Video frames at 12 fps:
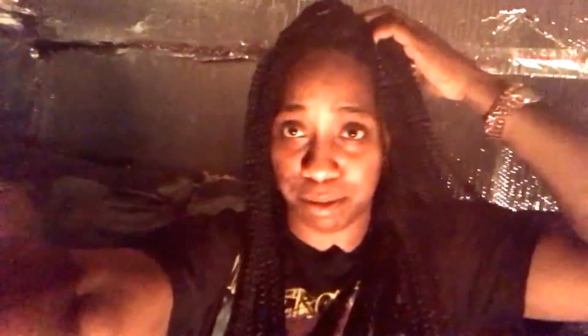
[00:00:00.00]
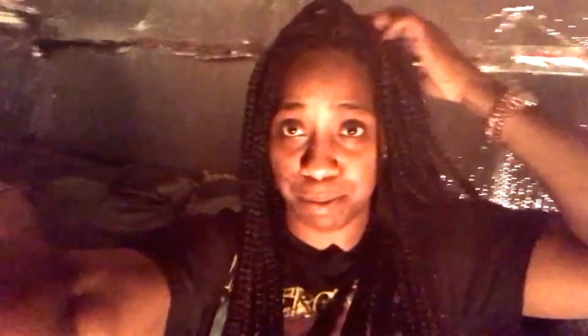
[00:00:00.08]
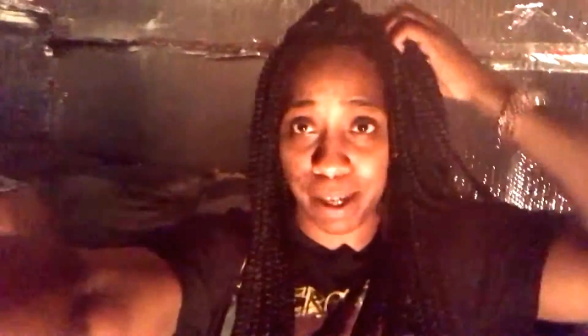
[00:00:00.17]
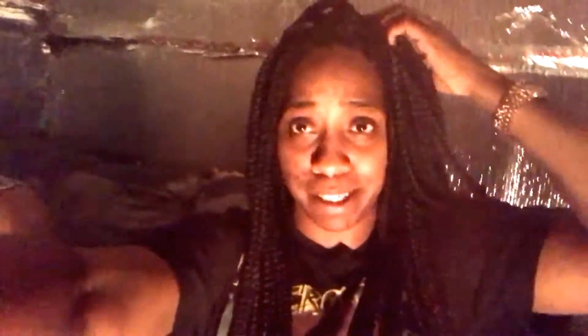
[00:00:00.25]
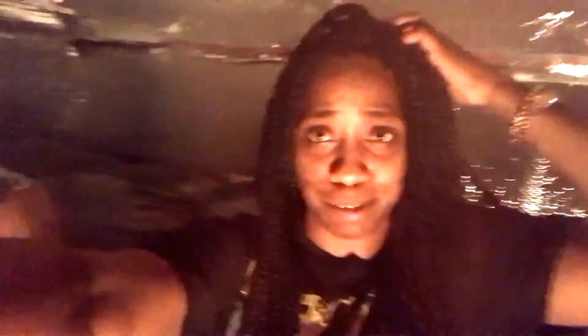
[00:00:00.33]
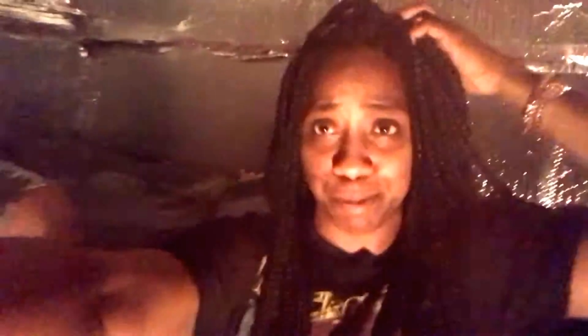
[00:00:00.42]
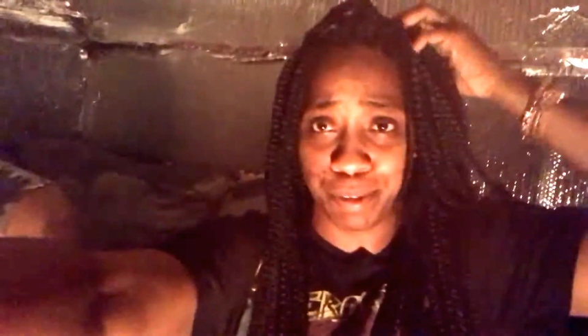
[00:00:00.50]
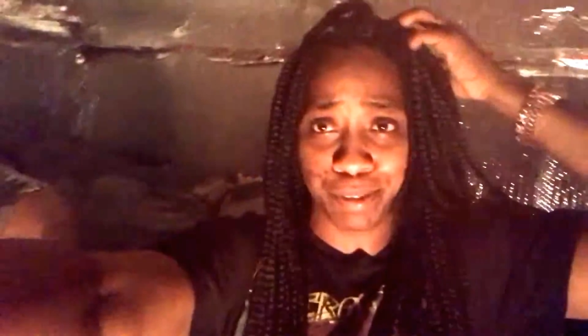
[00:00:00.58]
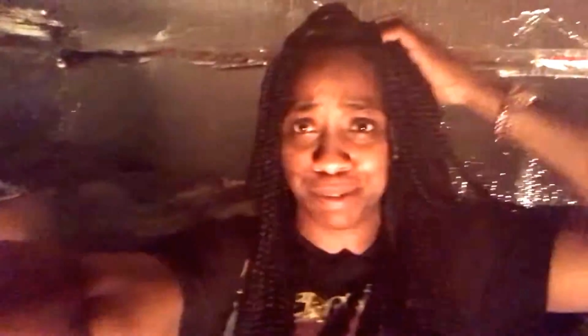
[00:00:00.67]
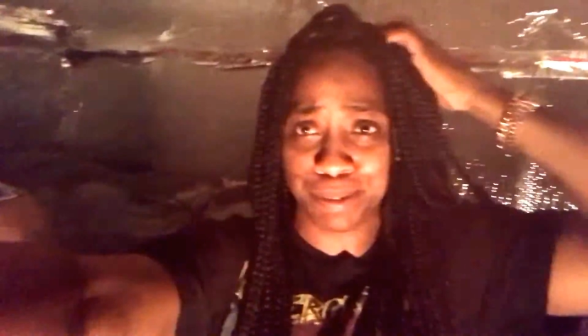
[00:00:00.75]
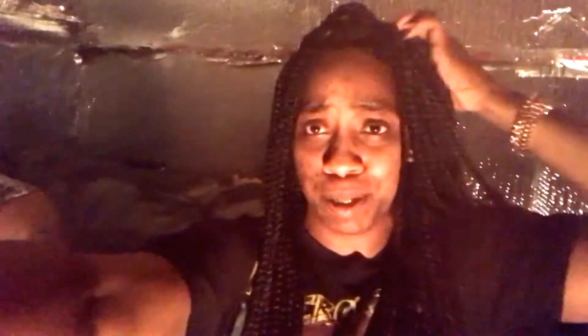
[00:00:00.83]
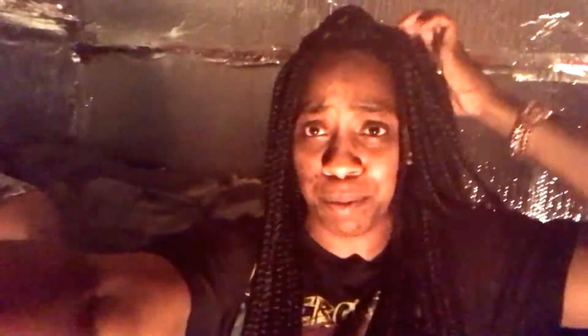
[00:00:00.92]
possible.
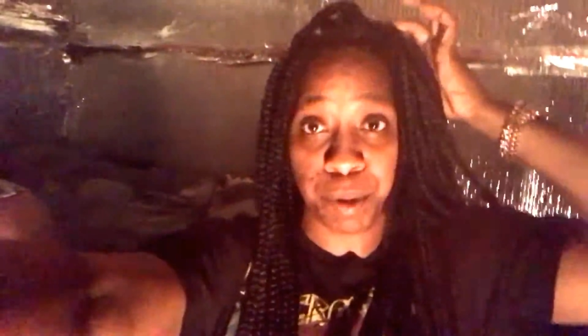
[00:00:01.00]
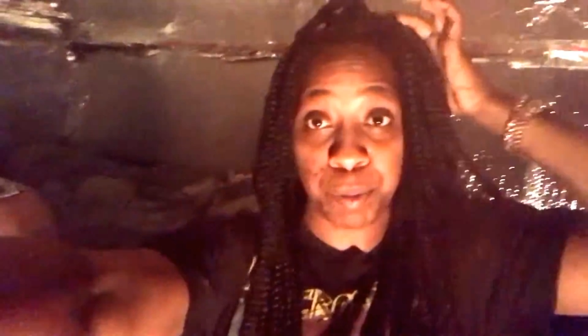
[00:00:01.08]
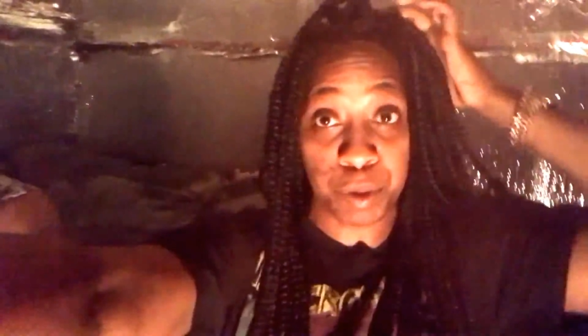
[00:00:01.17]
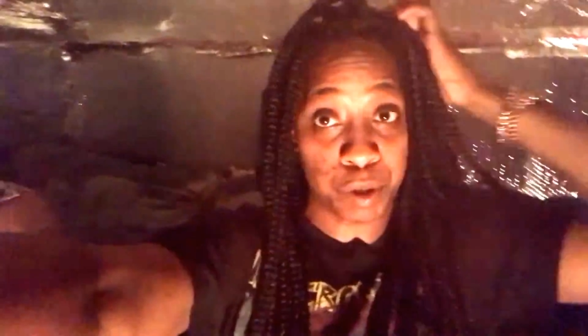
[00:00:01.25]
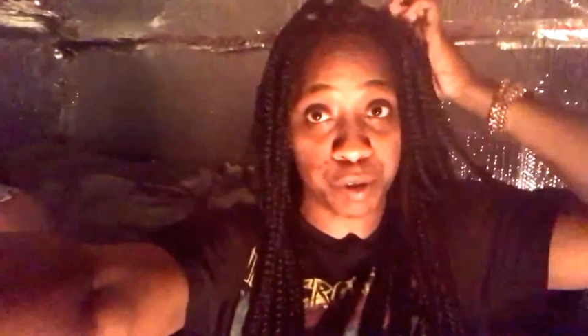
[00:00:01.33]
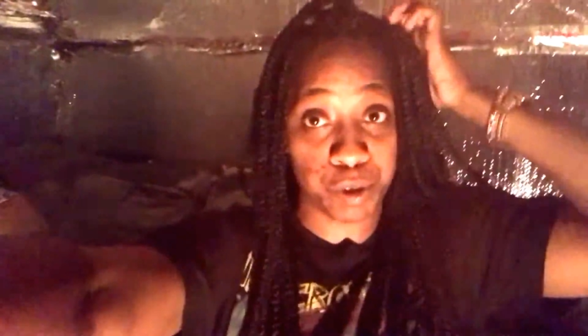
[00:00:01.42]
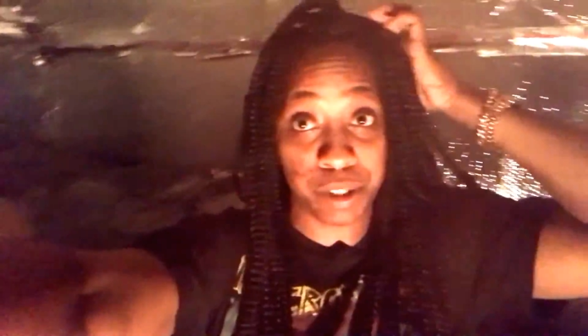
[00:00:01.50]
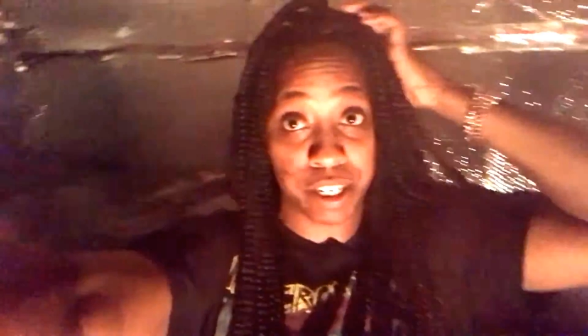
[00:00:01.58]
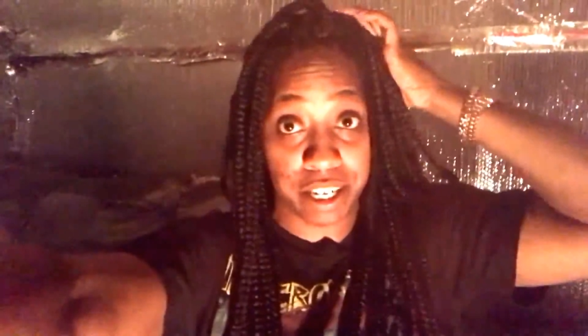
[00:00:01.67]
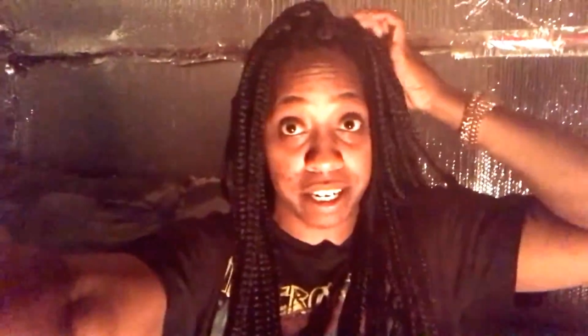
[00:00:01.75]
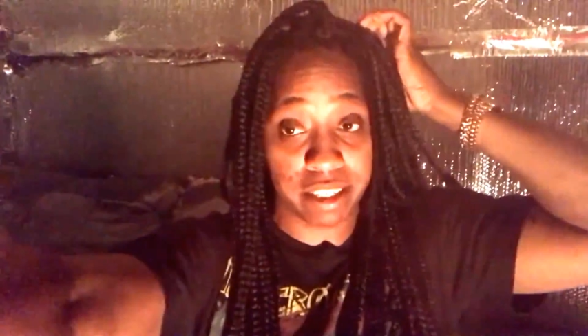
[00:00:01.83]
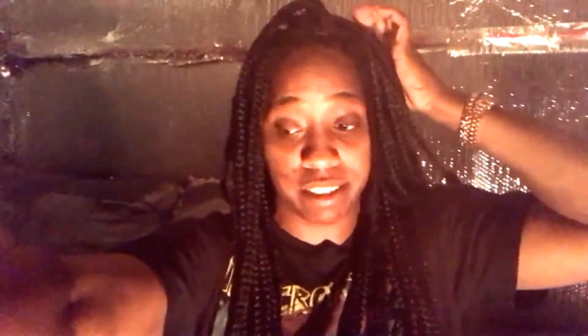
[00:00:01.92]
Some people don't know
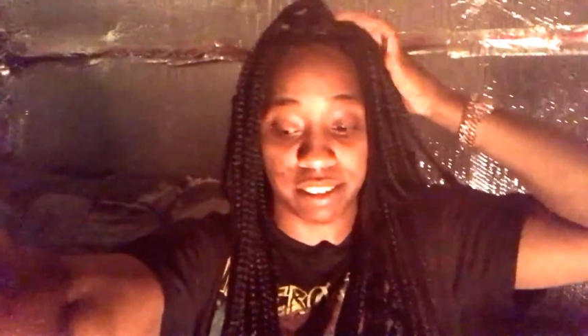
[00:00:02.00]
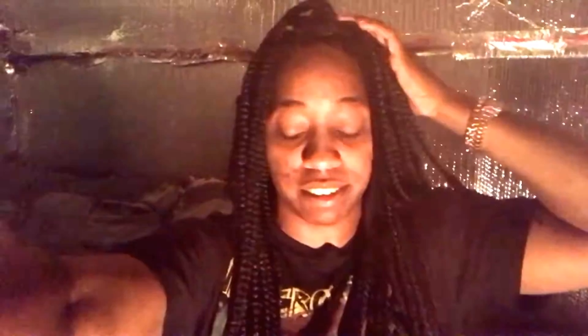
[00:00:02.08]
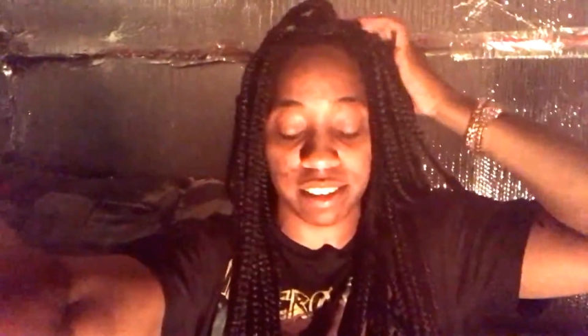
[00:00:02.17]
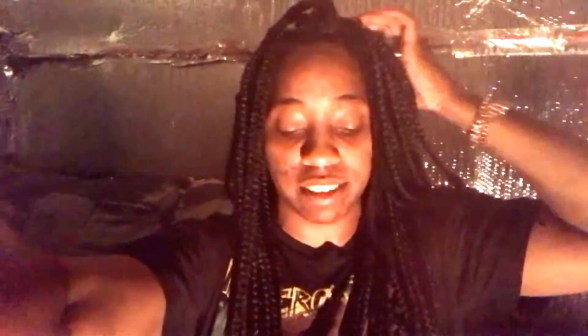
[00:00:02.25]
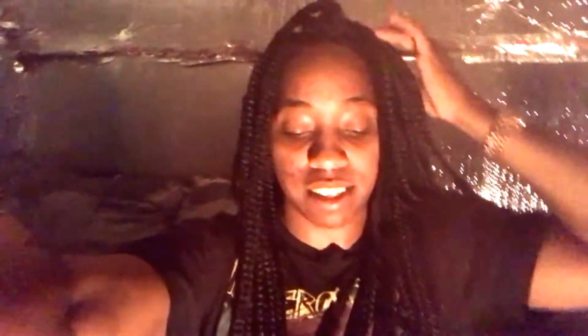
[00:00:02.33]
they're haters.